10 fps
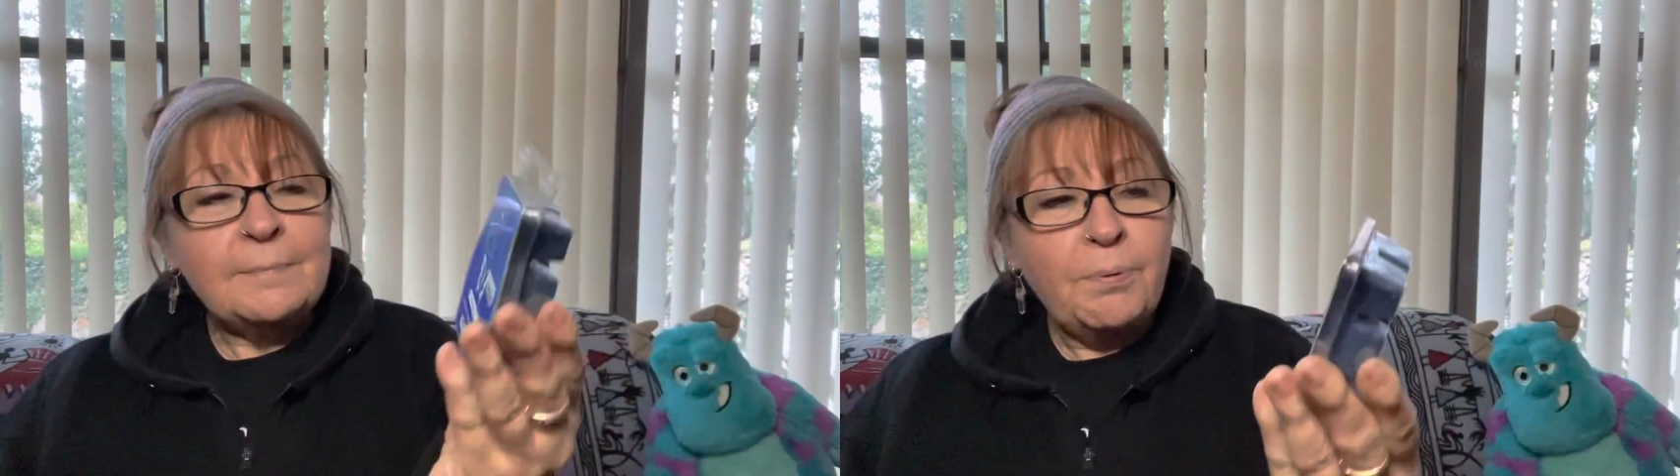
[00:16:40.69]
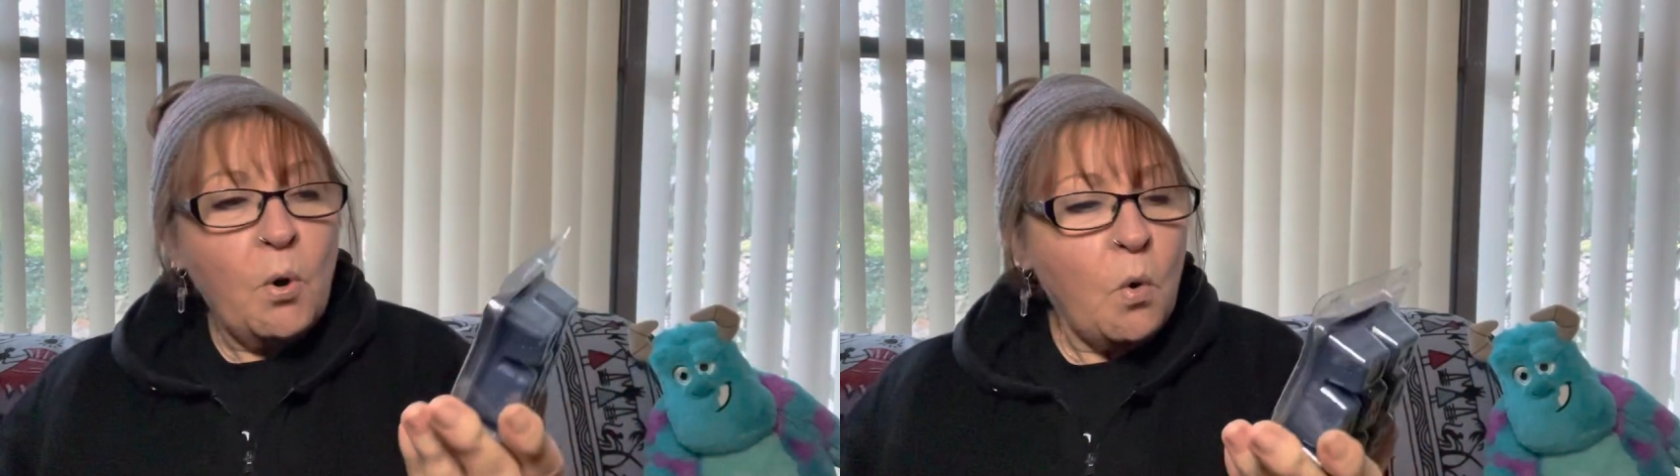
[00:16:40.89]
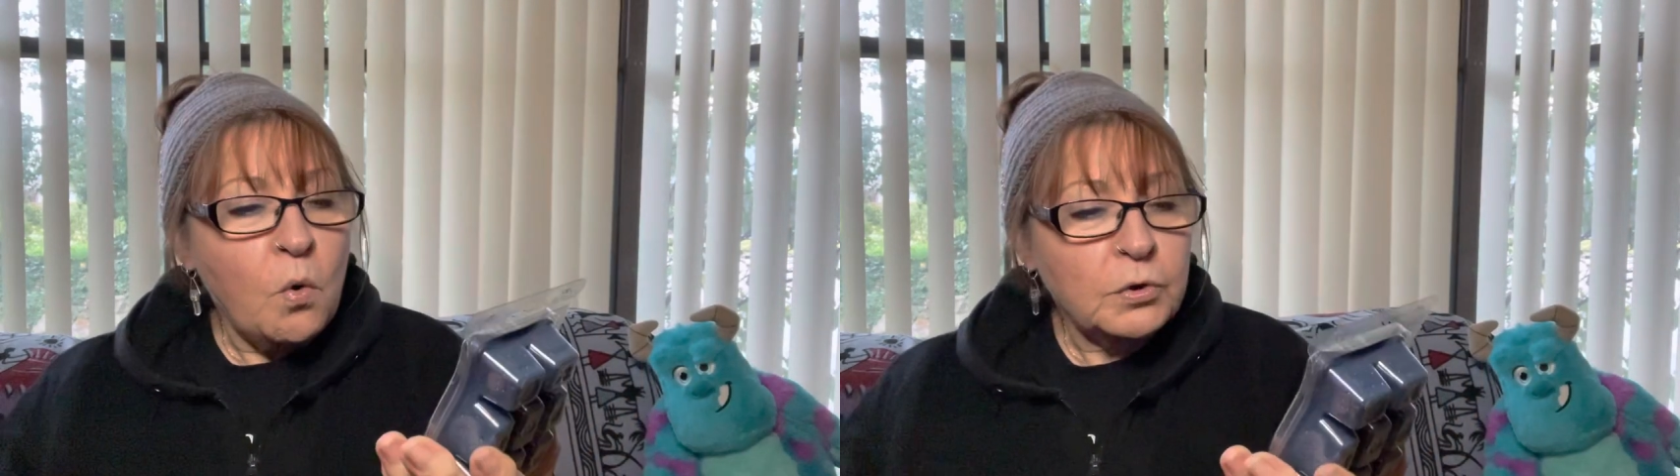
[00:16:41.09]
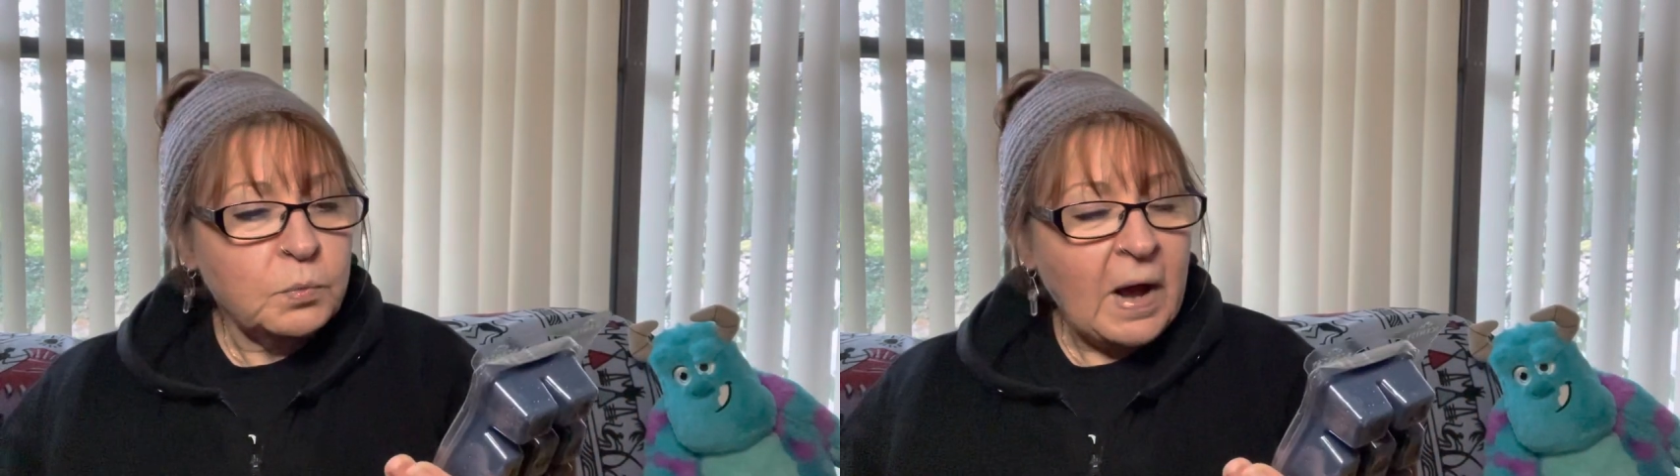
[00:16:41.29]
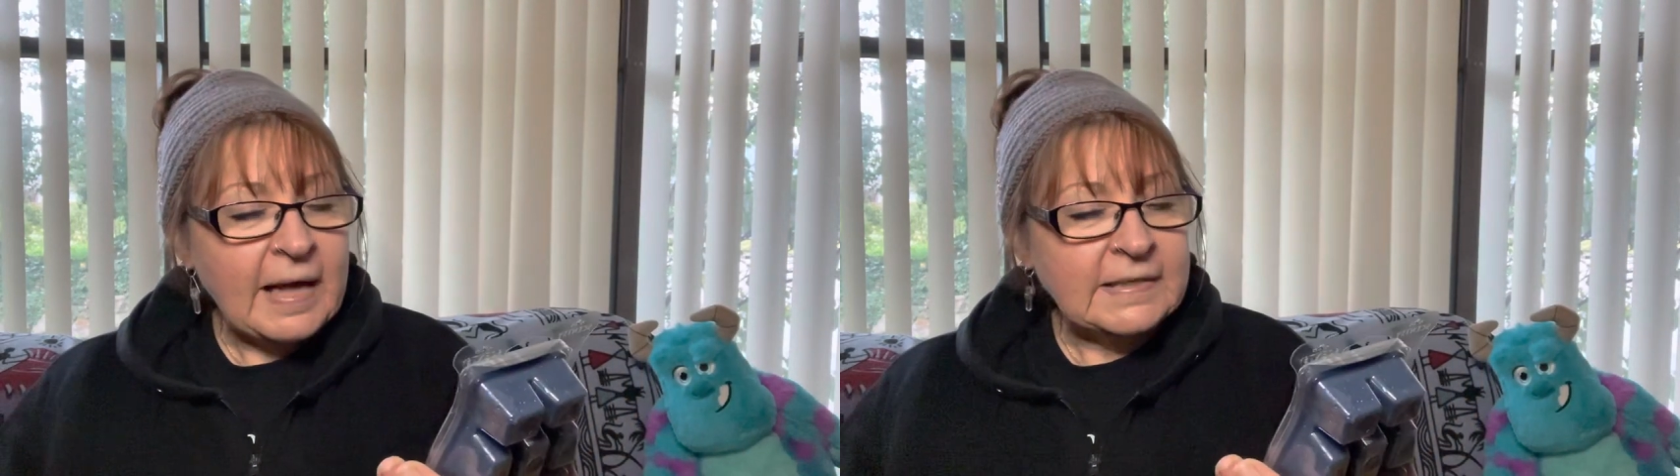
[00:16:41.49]
poured
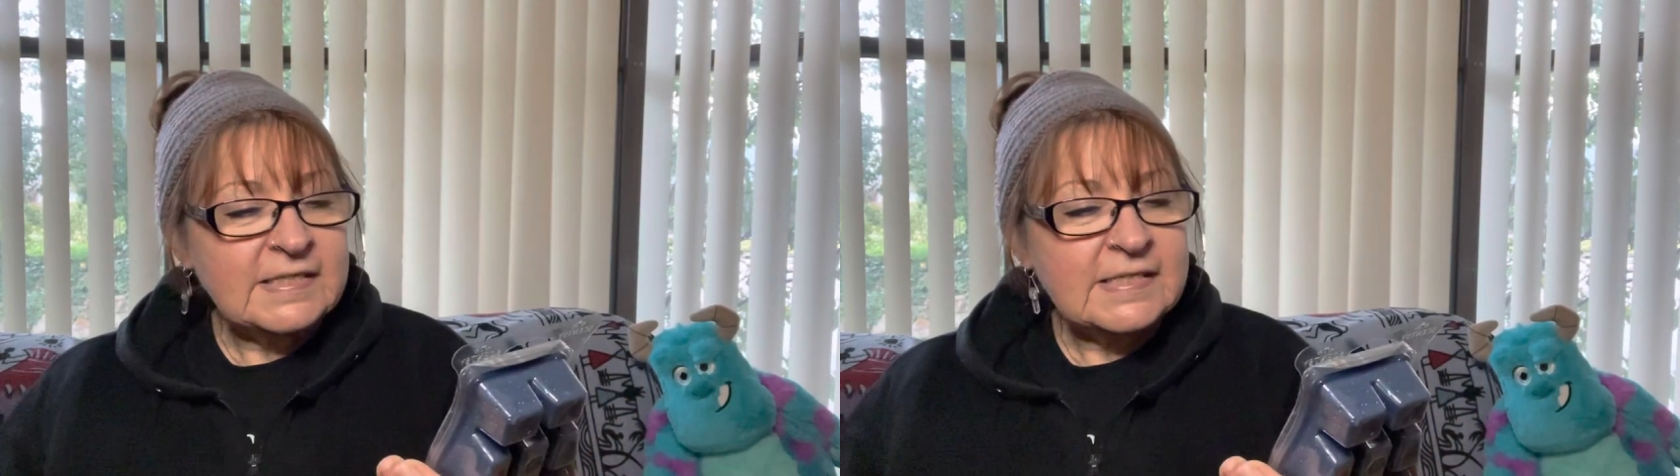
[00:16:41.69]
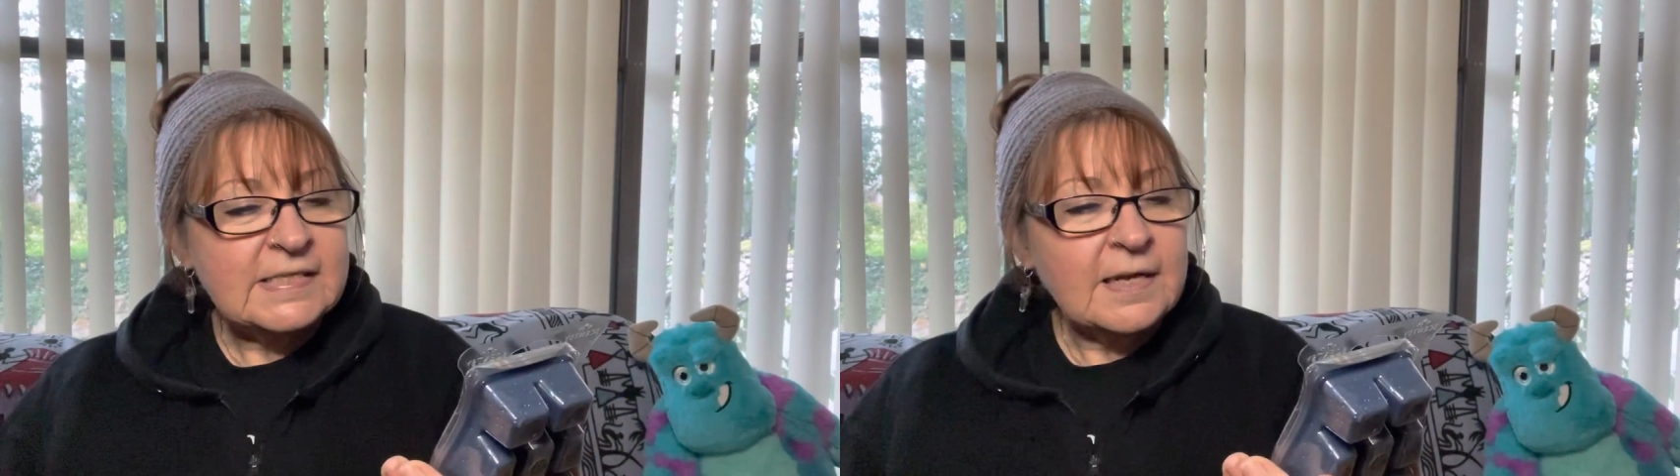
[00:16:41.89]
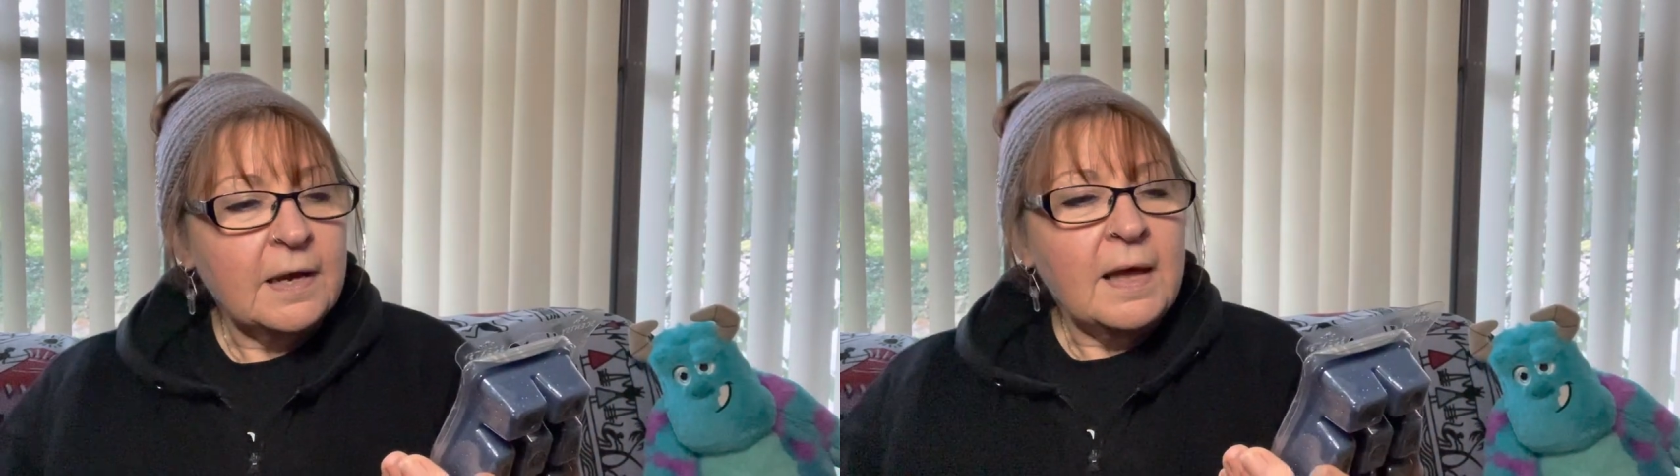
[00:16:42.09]
ones